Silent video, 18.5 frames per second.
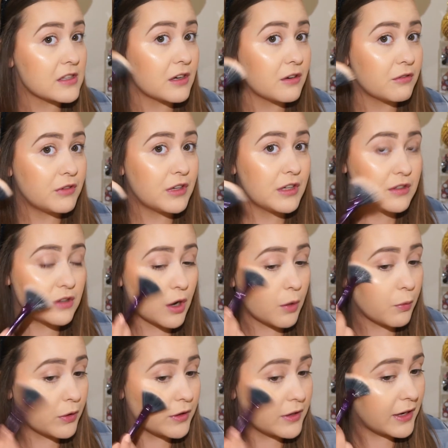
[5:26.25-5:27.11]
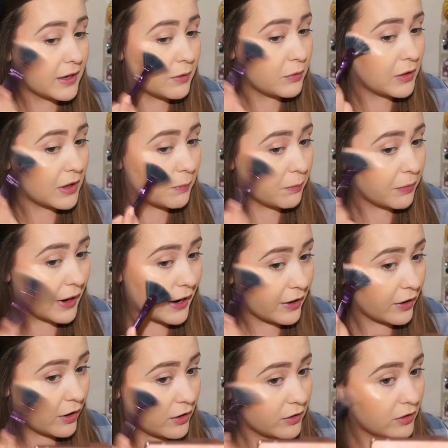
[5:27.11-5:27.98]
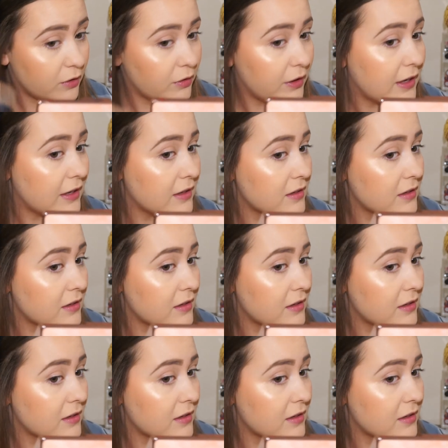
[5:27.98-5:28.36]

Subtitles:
of the Tarte one that we applied under it.